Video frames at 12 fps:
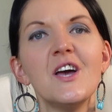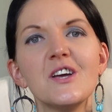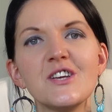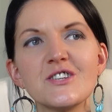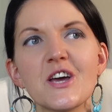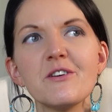
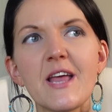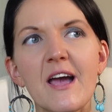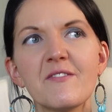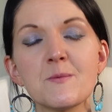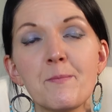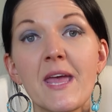You don't
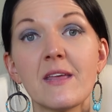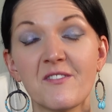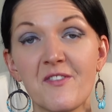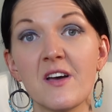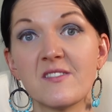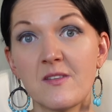have to pick the
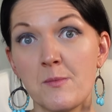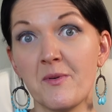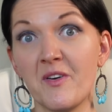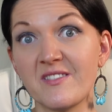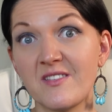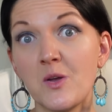first
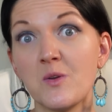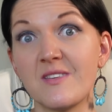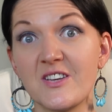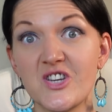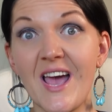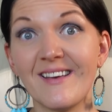supervisor who
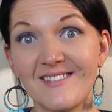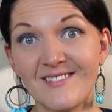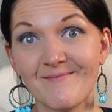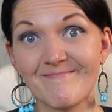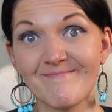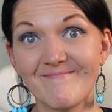says yes.
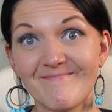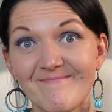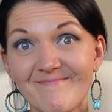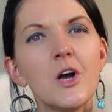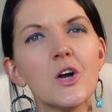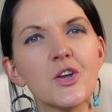
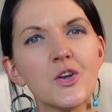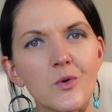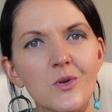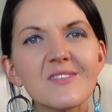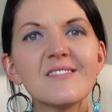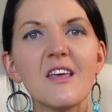You're
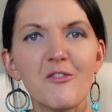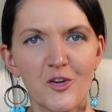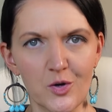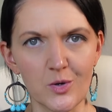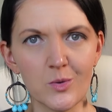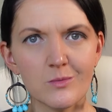not
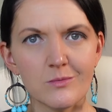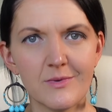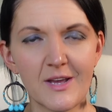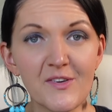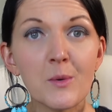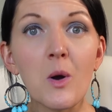difficult
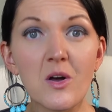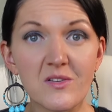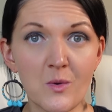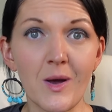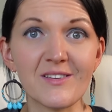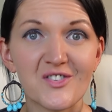if you ask
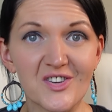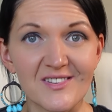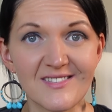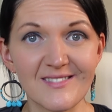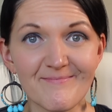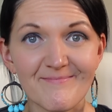
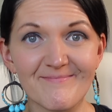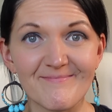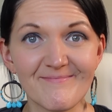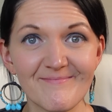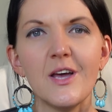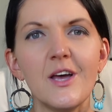questions.
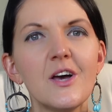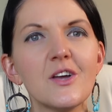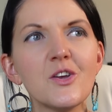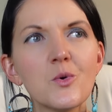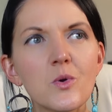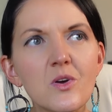
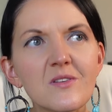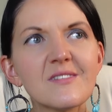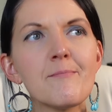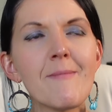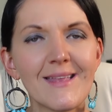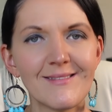You're not
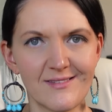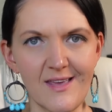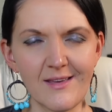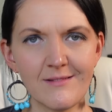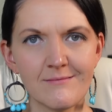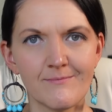
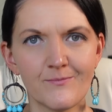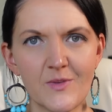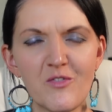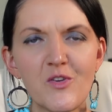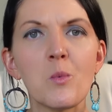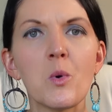demanding
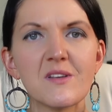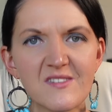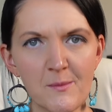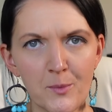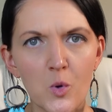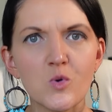if you want a
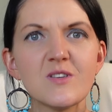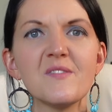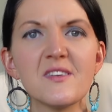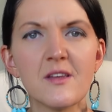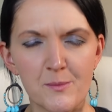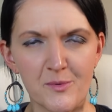supportive
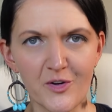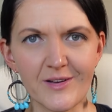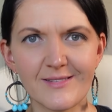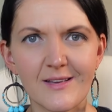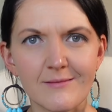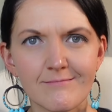
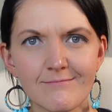supervisor.